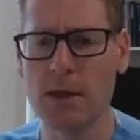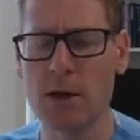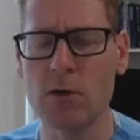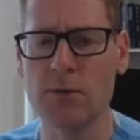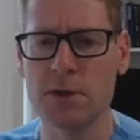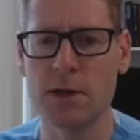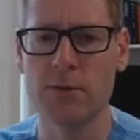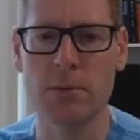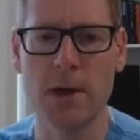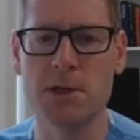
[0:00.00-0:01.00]
Now, obviously,
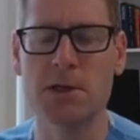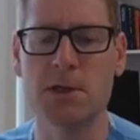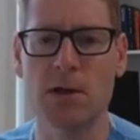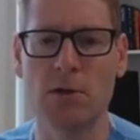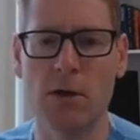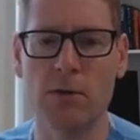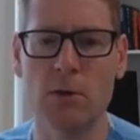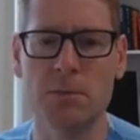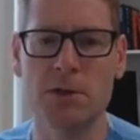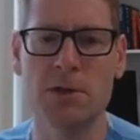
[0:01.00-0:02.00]
for patients, there are
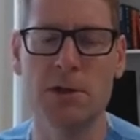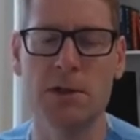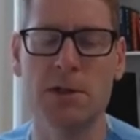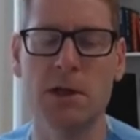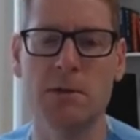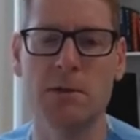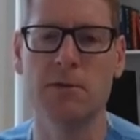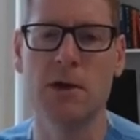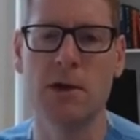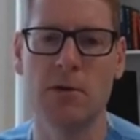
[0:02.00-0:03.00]
options in terms of
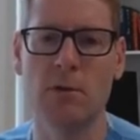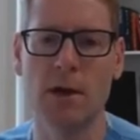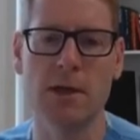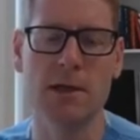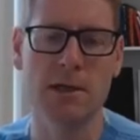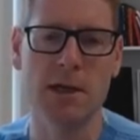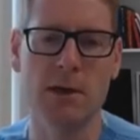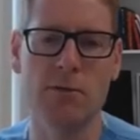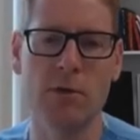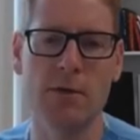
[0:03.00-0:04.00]
uh, instead
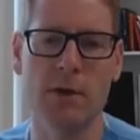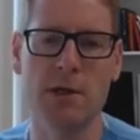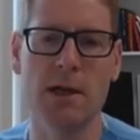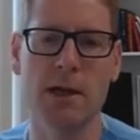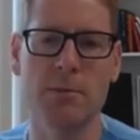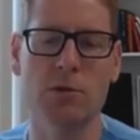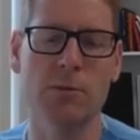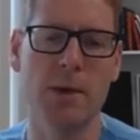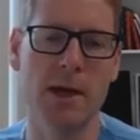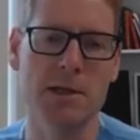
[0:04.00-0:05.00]
of right ventricular
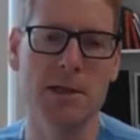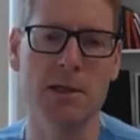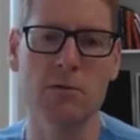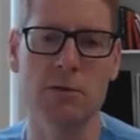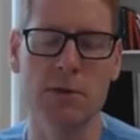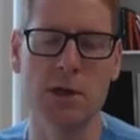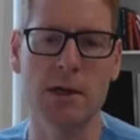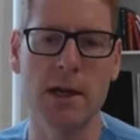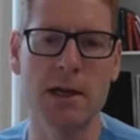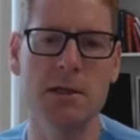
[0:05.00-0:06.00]
apical pacing, it will
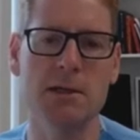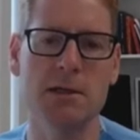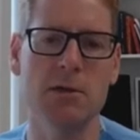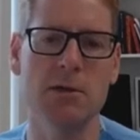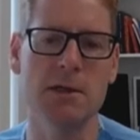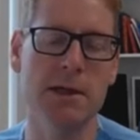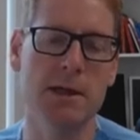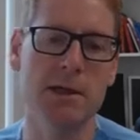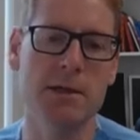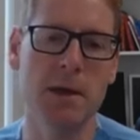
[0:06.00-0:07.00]
lead. So there's
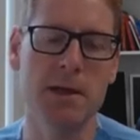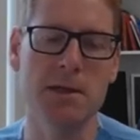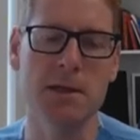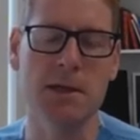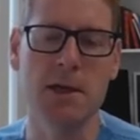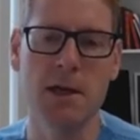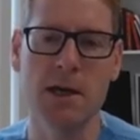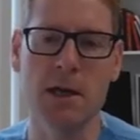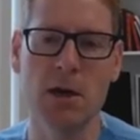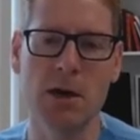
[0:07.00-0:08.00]
leadless pacing
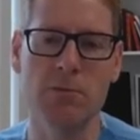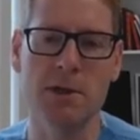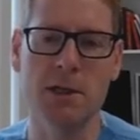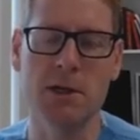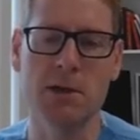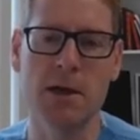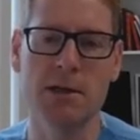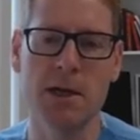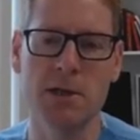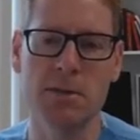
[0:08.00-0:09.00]
and cardiac
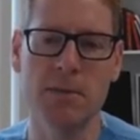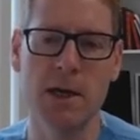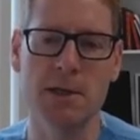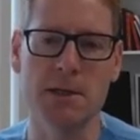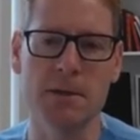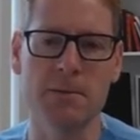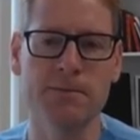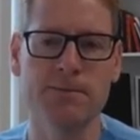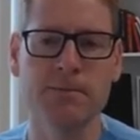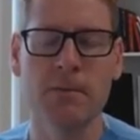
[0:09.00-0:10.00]
resynchronization pacing.
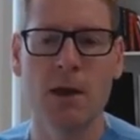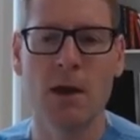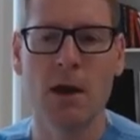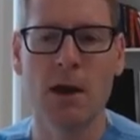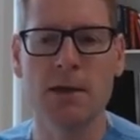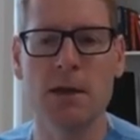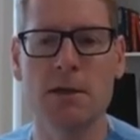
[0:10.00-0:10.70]
And,